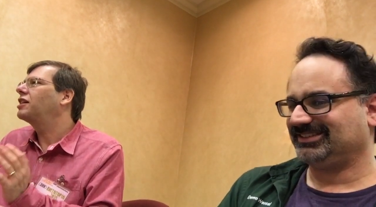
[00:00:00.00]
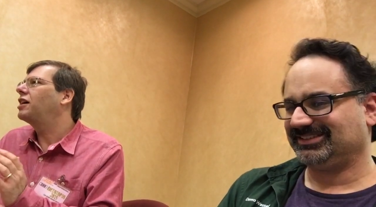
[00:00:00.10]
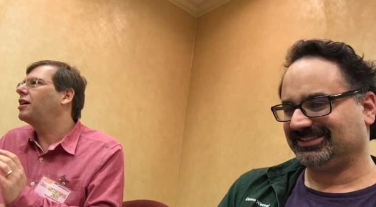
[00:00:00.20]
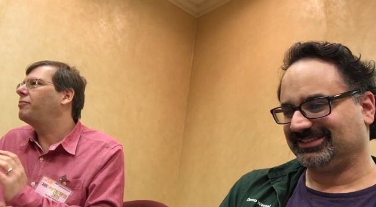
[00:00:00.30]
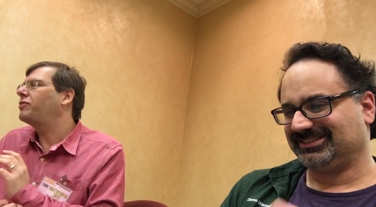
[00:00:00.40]

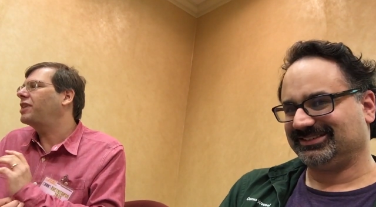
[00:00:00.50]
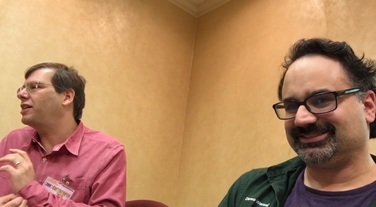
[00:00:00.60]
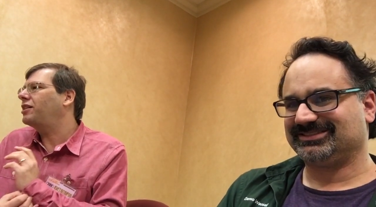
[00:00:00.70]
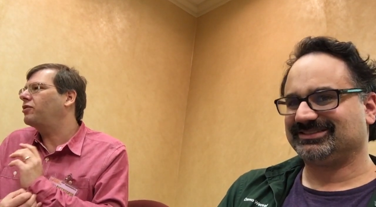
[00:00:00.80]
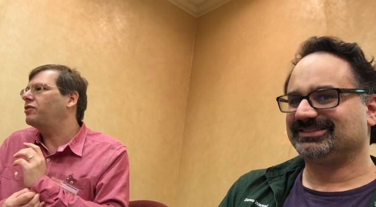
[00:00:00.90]
Speaker 1: um,
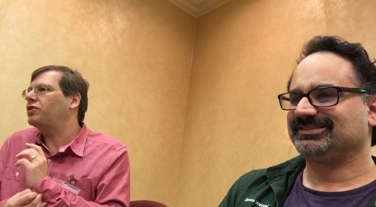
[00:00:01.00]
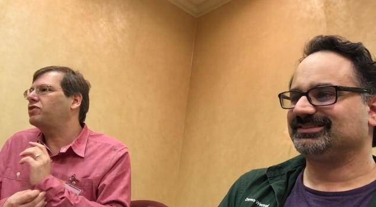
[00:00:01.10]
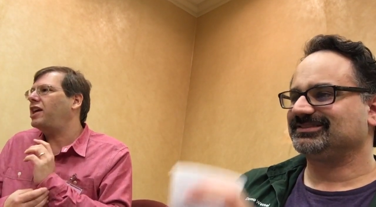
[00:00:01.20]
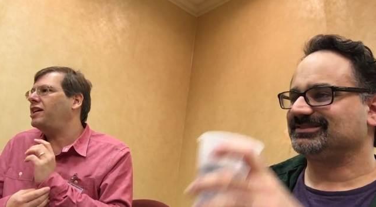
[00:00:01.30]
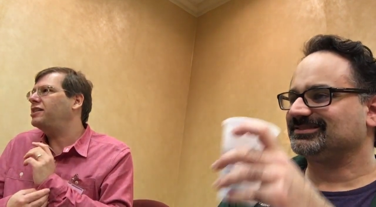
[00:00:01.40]
and there,
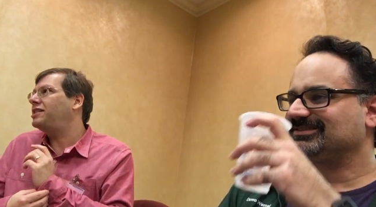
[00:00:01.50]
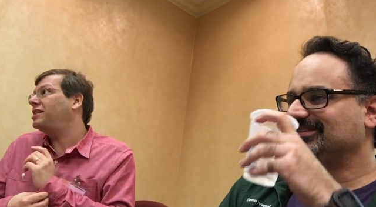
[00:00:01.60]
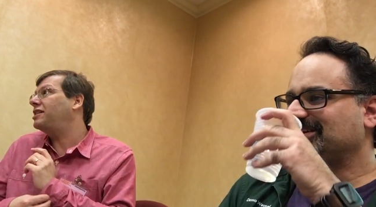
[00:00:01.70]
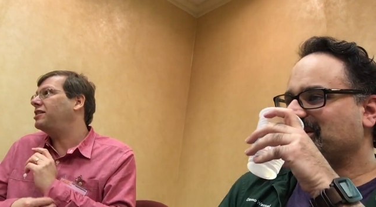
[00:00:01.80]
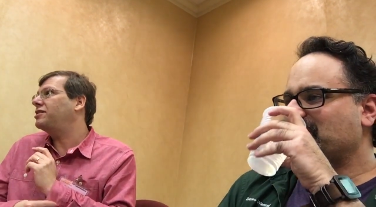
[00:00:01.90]
there's eight
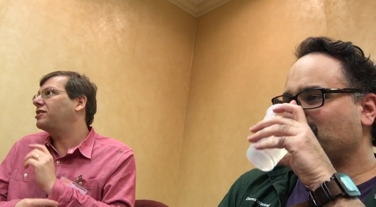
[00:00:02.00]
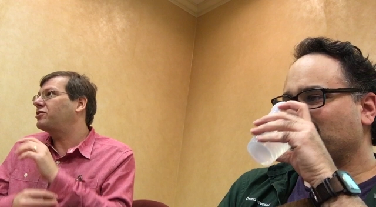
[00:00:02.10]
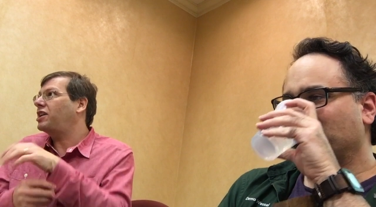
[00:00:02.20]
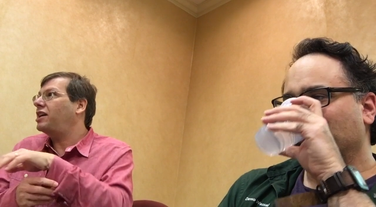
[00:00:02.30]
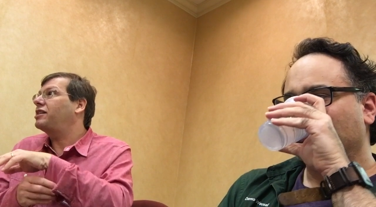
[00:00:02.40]
deities,
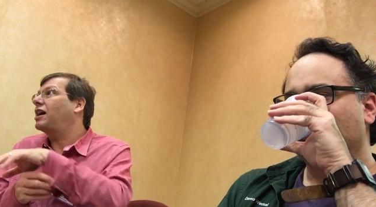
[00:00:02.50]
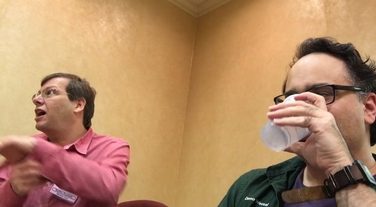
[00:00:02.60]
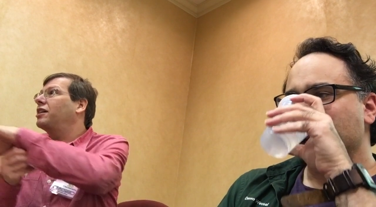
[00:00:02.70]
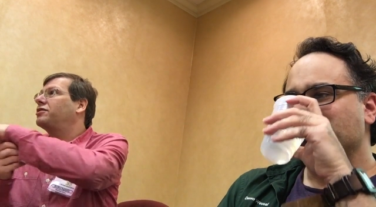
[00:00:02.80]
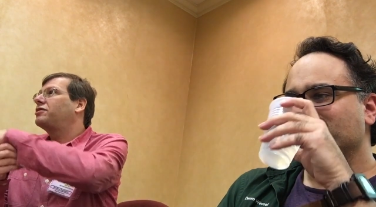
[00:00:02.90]
there's eight
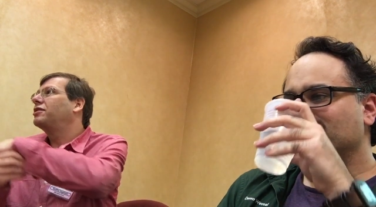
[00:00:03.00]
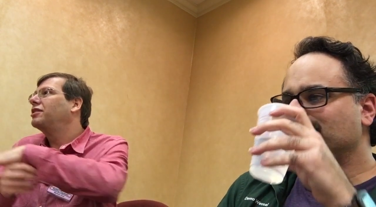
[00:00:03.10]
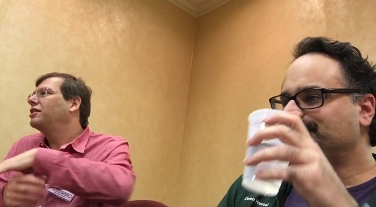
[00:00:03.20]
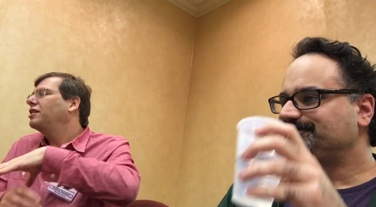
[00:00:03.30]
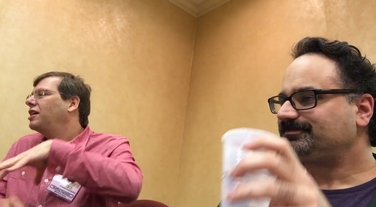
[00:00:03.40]
gods,
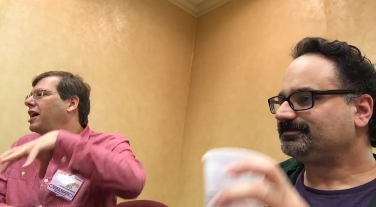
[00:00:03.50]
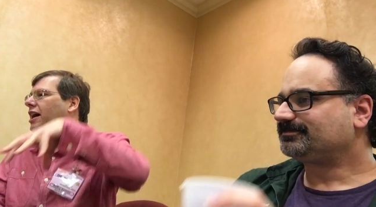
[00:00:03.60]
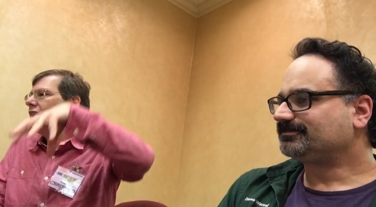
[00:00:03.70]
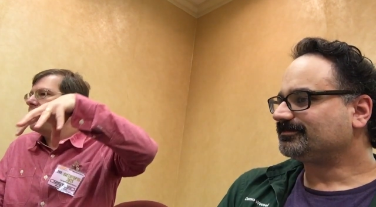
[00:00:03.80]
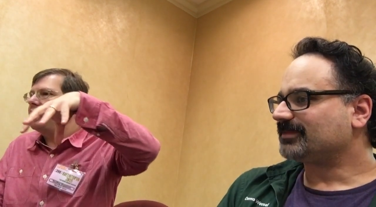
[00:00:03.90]

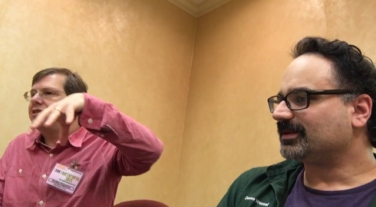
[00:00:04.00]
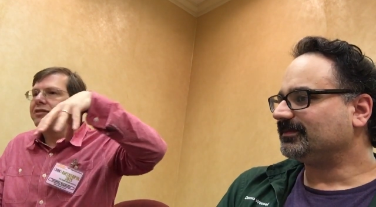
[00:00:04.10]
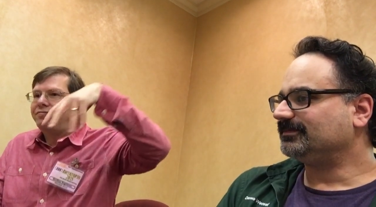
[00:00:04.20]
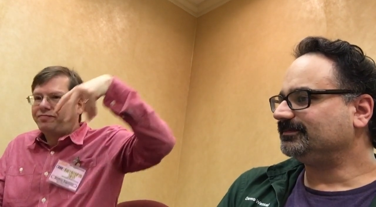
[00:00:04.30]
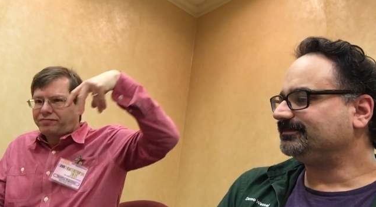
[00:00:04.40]
and
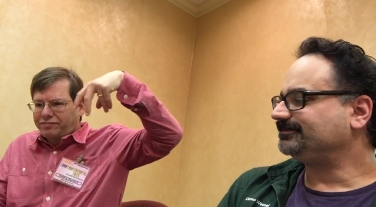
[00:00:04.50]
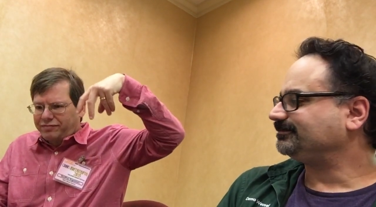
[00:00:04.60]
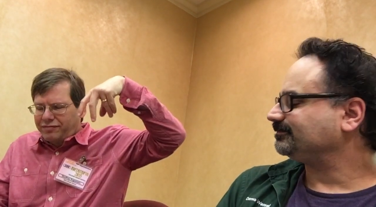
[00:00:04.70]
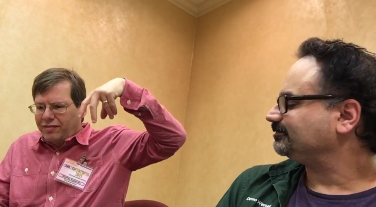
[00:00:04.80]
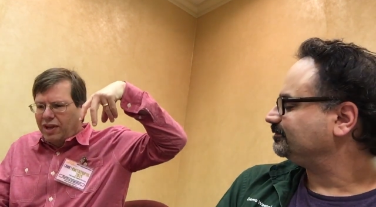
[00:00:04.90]

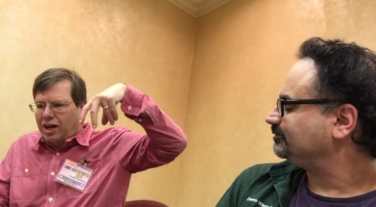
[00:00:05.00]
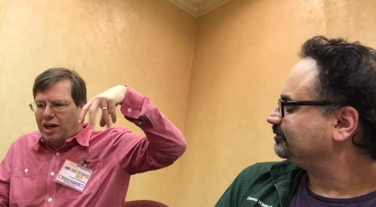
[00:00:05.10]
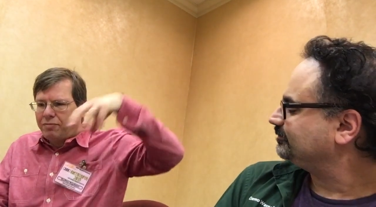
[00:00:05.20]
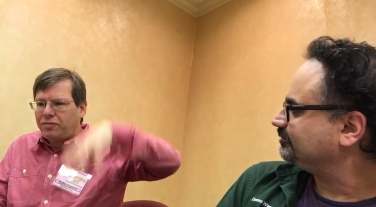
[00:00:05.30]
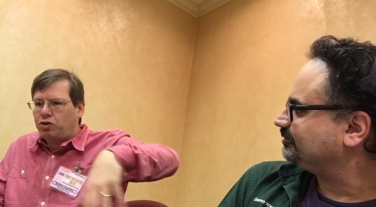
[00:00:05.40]

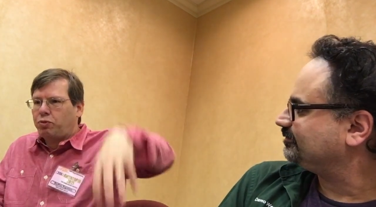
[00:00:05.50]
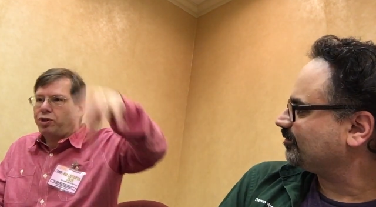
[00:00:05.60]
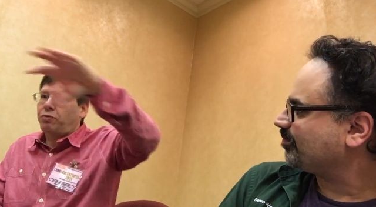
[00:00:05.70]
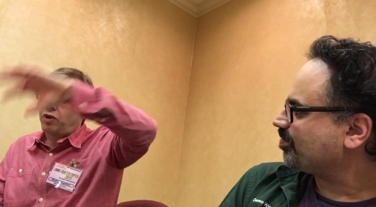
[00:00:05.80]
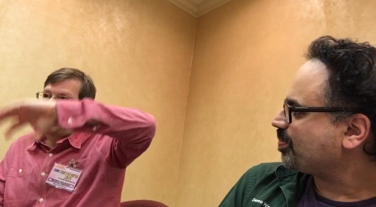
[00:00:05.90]
um, you
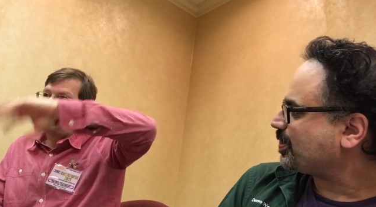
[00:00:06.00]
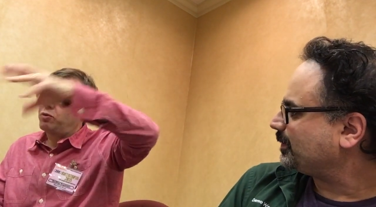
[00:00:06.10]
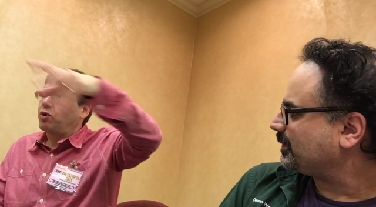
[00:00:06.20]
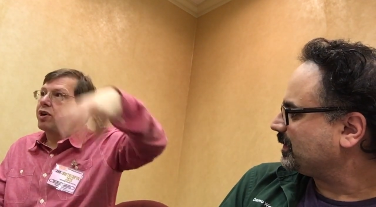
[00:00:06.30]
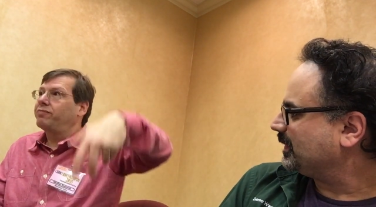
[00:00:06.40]
put them around the
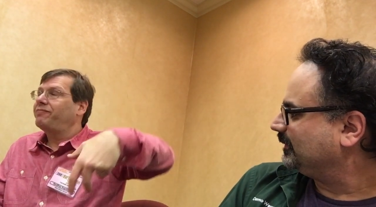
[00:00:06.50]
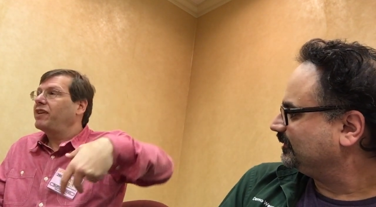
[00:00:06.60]
board.